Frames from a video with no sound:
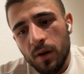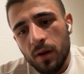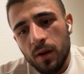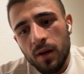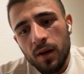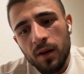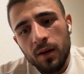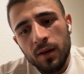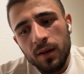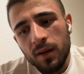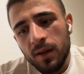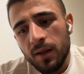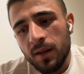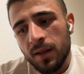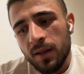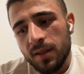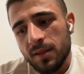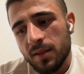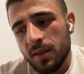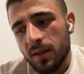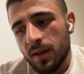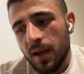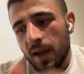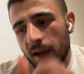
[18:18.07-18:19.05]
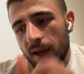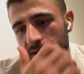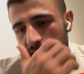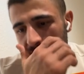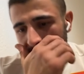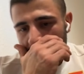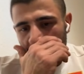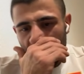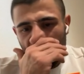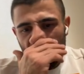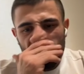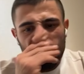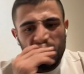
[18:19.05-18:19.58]
listen, guys,
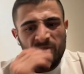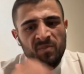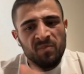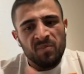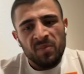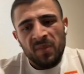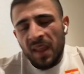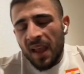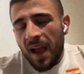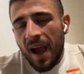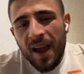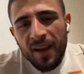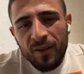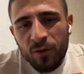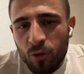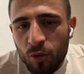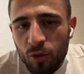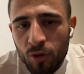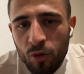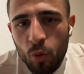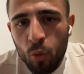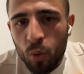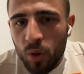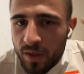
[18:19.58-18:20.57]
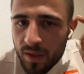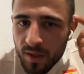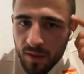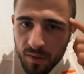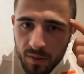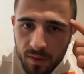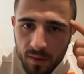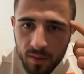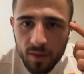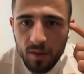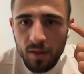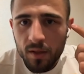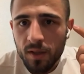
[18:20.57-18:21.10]
I don't know what he's
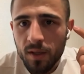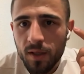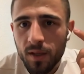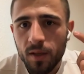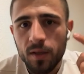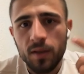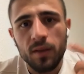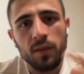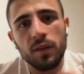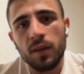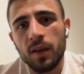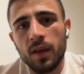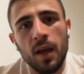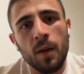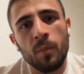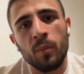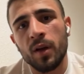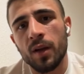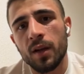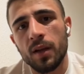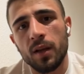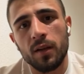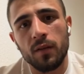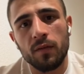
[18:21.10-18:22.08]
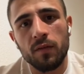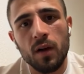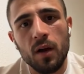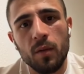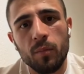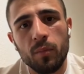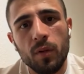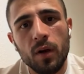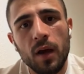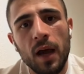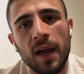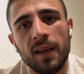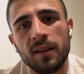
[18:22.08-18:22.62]
thinking. He think I'm gonna give up.
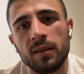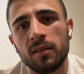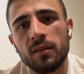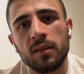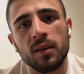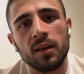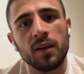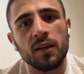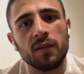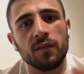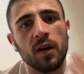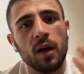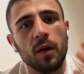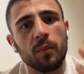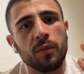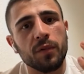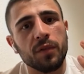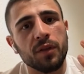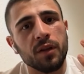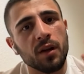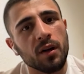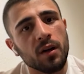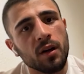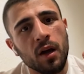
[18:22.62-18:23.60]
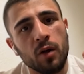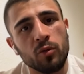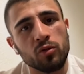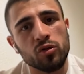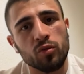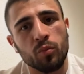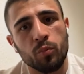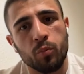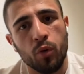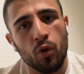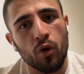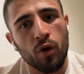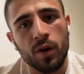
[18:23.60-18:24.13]
I didn't give up 3 rounds
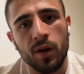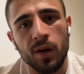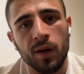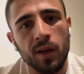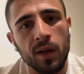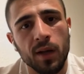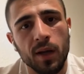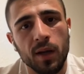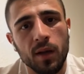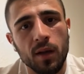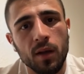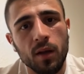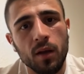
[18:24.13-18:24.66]
with broken leg.